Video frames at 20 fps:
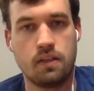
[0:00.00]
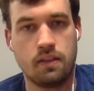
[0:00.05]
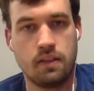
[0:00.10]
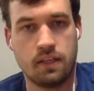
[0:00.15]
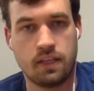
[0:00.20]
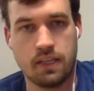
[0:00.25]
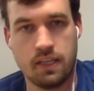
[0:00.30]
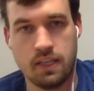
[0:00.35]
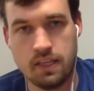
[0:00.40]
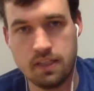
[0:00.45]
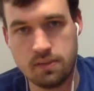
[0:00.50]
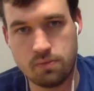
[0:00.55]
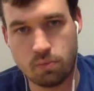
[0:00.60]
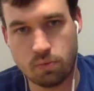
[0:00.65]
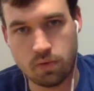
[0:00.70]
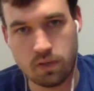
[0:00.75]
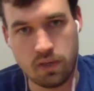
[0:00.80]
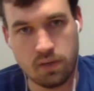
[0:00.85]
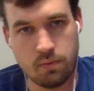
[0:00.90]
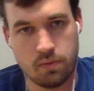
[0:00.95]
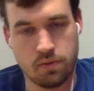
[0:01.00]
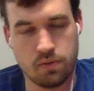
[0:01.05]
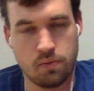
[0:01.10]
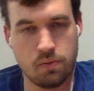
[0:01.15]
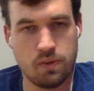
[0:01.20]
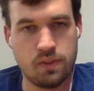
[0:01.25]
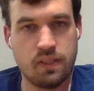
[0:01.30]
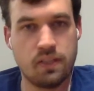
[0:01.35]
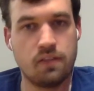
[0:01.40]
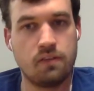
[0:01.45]
the kids were able
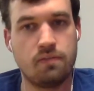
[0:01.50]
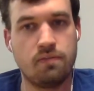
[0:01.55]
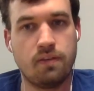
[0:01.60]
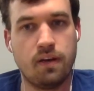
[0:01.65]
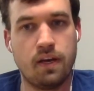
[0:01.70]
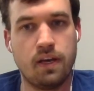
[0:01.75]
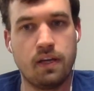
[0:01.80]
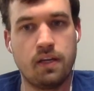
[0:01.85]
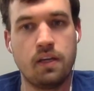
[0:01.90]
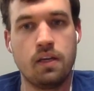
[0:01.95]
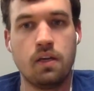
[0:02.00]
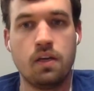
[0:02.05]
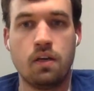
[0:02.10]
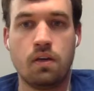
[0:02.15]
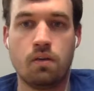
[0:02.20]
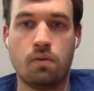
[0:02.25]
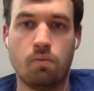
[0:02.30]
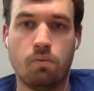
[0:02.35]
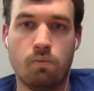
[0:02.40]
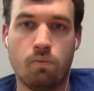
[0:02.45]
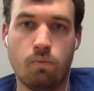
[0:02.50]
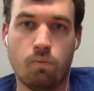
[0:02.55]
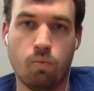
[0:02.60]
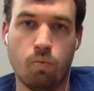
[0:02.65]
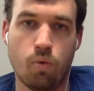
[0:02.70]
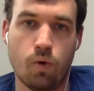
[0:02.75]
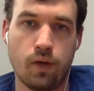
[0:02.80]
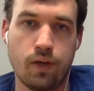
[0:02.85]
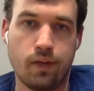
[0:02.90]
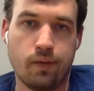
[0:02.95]
to identify
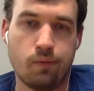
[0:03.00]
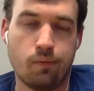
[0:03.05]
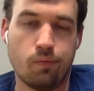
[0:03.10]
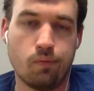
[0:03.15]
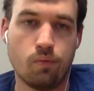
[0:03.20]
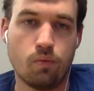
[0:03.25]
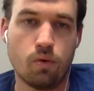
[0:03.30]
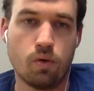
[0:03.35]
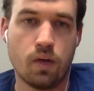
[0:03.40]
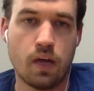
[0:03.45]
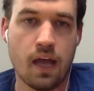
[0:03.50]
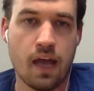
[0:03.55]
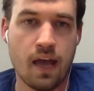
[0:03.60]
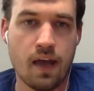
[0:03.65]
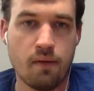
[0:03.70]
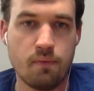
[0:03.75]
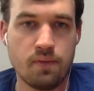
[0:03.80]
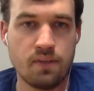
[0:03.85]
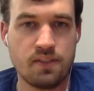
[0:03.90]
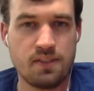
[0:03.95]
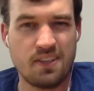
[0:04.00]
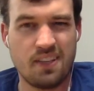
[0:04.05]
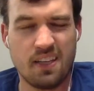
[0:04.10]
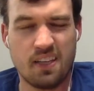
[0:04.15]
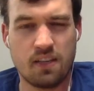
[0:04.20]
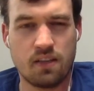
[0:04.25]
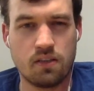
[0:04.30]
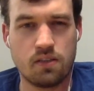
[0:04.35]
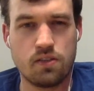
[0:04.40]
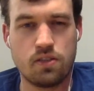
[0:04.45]
what habits
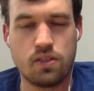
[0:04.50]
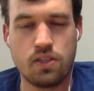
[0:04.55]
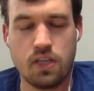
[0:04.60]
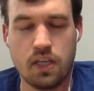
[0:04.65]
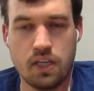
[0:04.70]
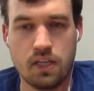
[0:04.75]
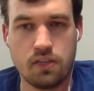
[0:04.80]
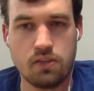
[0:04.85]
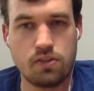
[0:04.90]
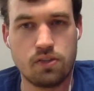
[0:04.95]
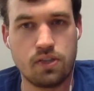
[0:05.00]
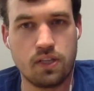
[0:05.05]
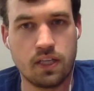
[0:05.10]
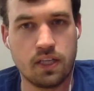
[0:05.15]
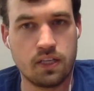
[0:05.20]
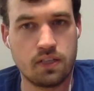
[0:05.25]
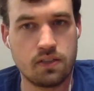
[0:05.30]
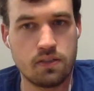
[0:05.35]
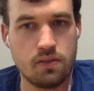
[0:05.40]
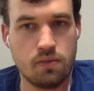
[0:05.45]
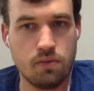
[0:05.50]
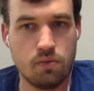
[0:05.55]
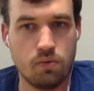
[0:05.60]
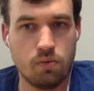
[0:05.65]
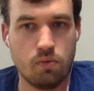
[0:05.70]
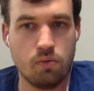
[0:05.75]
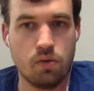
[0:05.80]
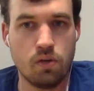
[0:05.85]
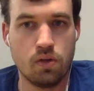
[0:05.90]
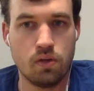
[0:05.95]
they could change to get
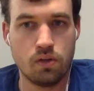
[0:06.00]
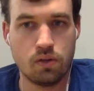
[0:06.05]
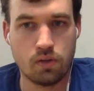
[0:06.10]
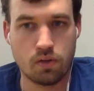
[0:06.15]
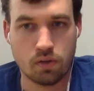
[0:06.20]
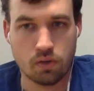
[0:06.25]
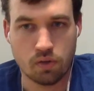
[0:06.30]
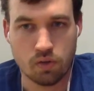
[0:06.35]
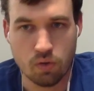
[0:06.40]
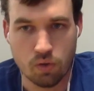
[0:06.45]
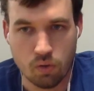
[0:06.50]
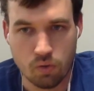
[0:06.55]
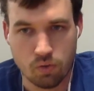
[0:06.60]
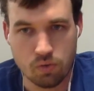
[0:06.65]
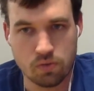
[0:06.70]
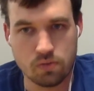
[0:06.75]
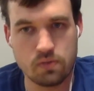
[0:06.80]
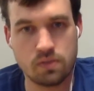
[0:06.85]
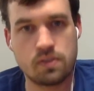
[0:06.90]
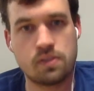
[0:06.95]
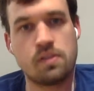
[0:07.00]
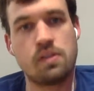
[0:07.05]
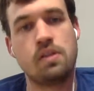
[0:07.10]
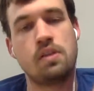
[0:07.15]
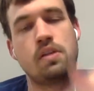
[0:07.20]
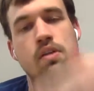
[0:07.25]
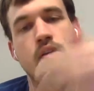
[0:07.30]
to their goals,